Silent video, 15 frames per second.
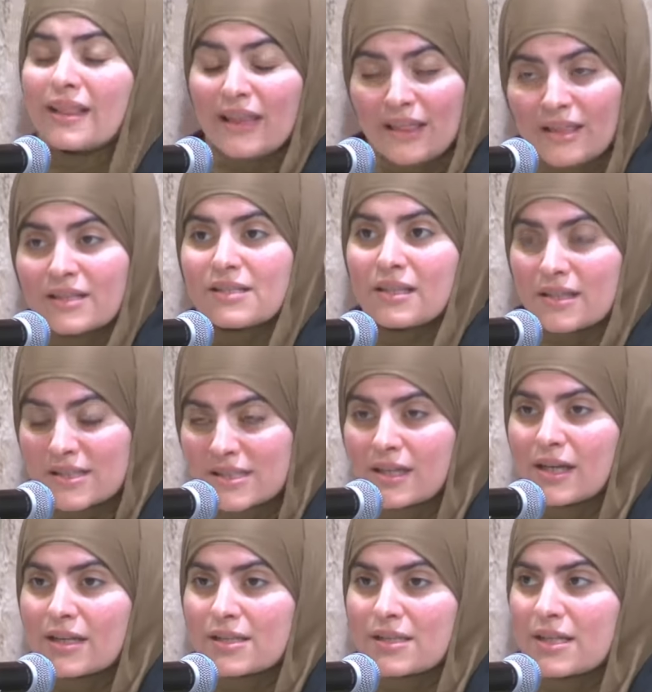that this
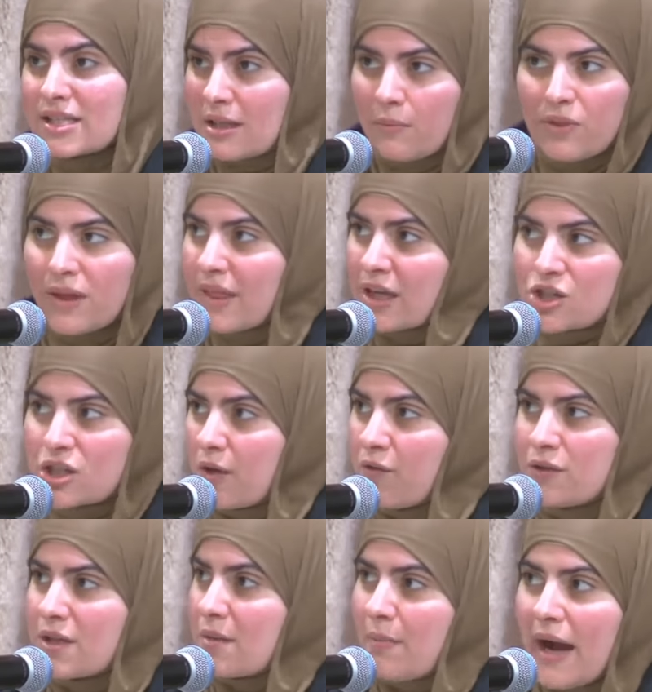exists, is something that
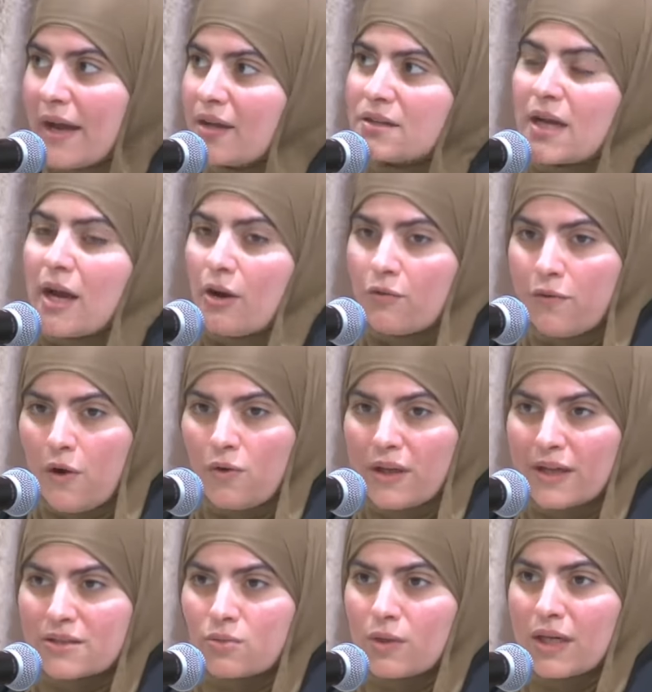shifted my entire
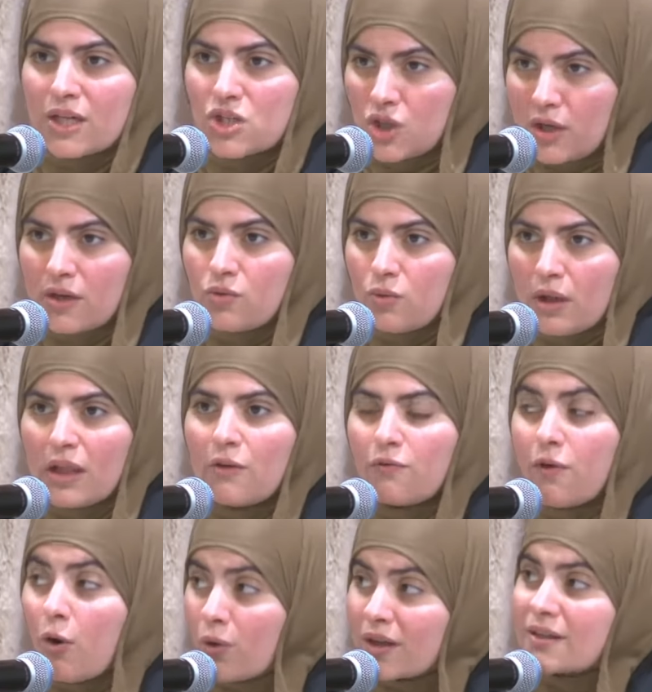focus when I started really
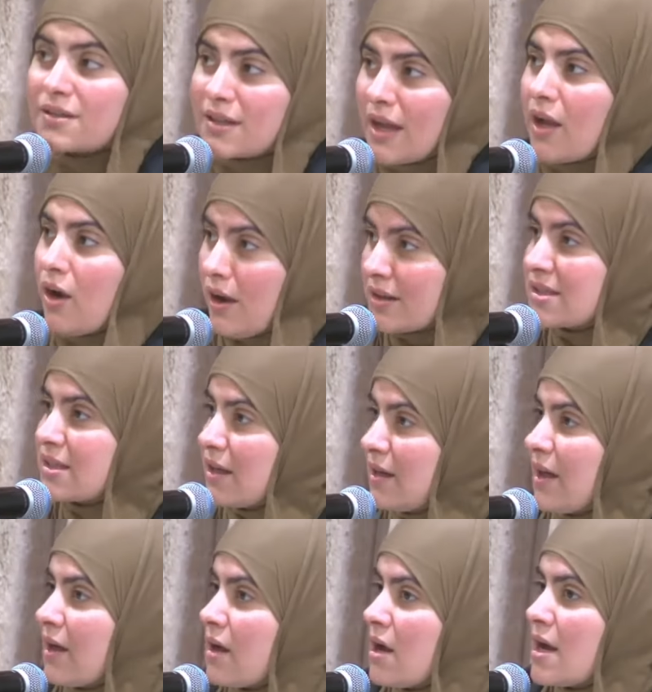focusing on
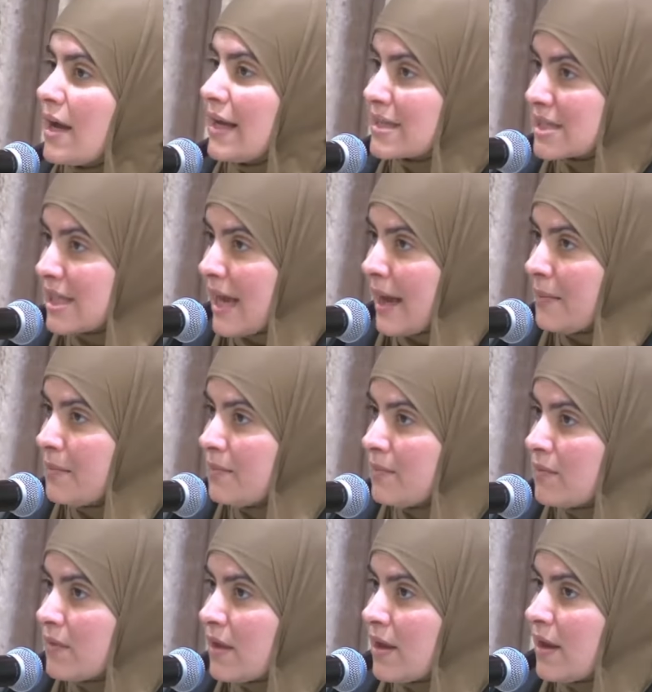studying Islam
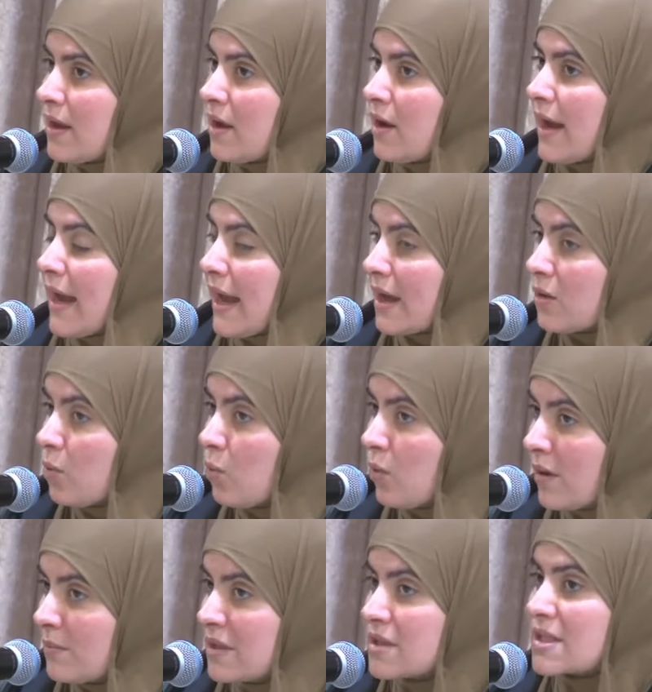and
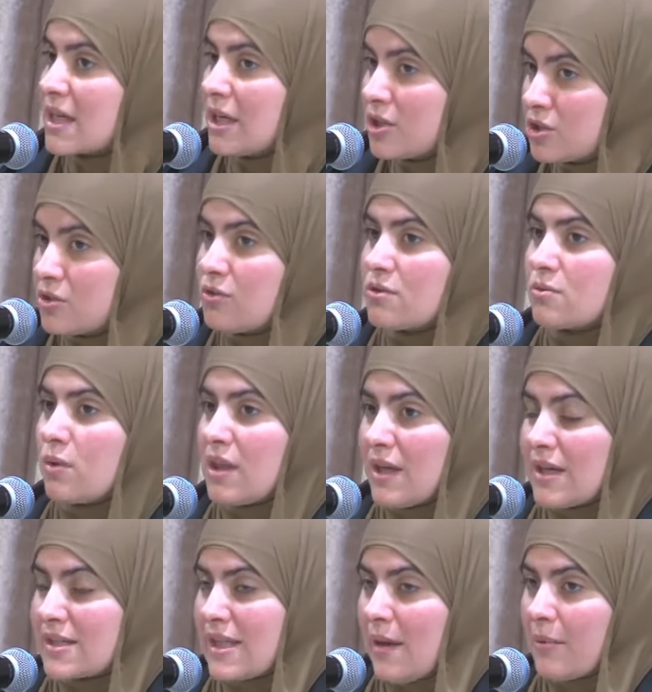women's issues within
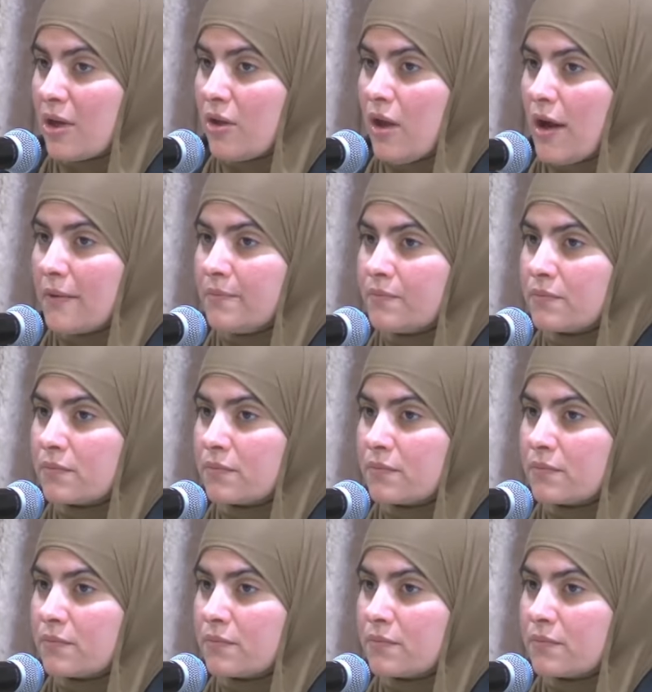Islamic law.